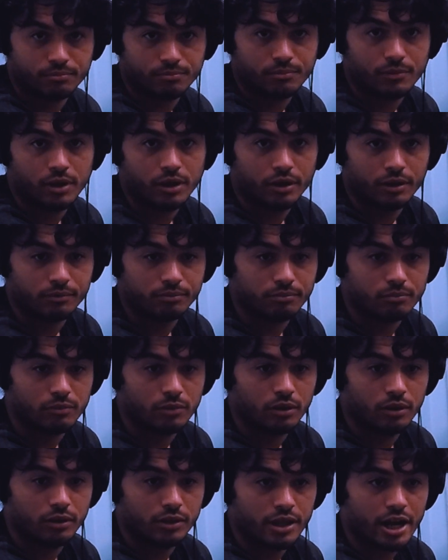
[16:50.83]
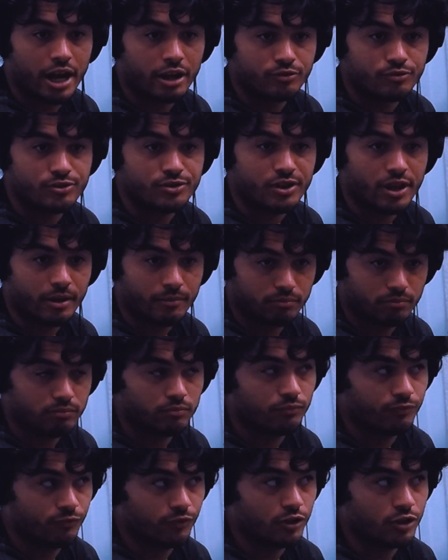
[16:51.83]
the actress that
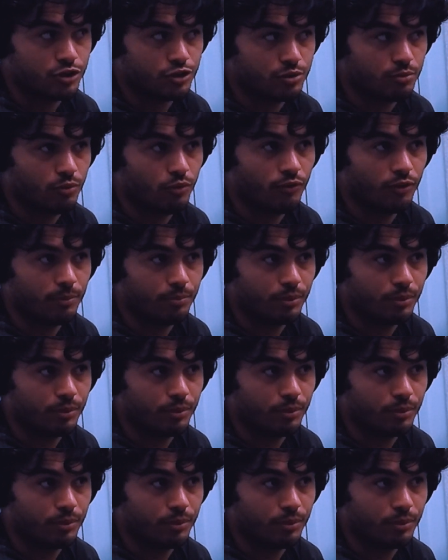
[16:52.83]
finished the movie,